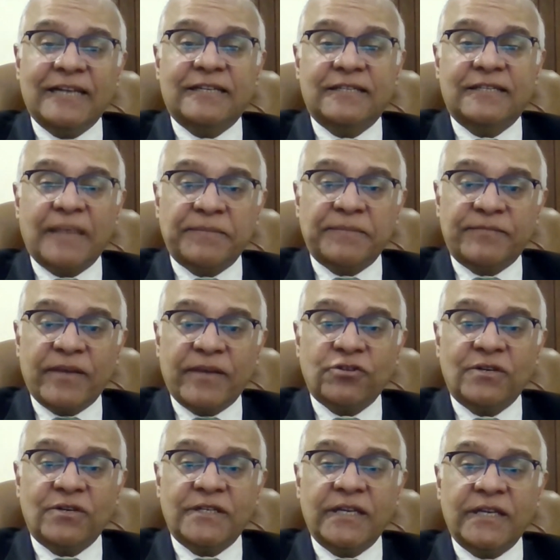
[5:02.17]

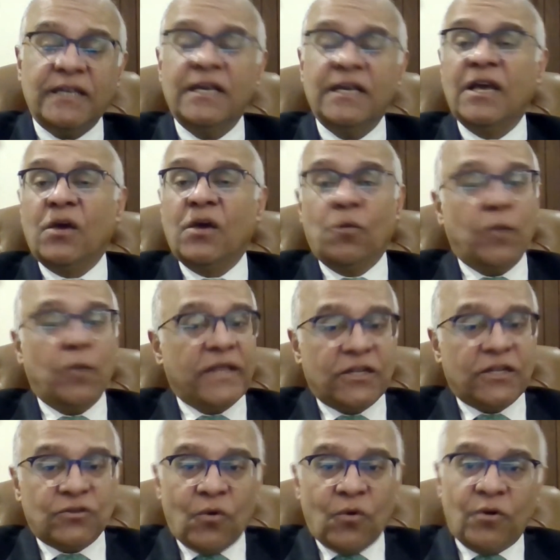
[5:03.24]
subspecialty with
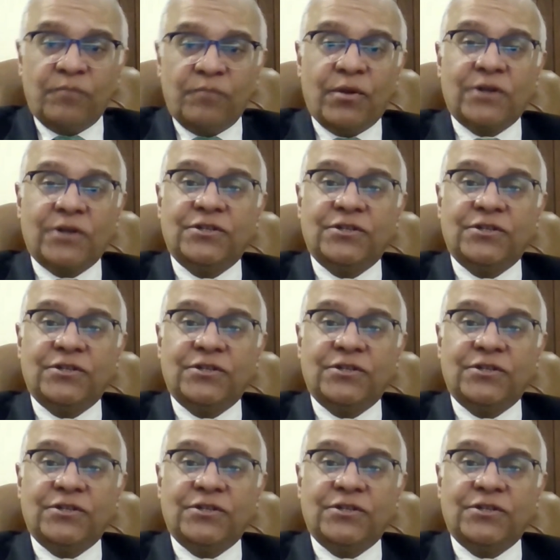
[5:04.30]
its own BIRD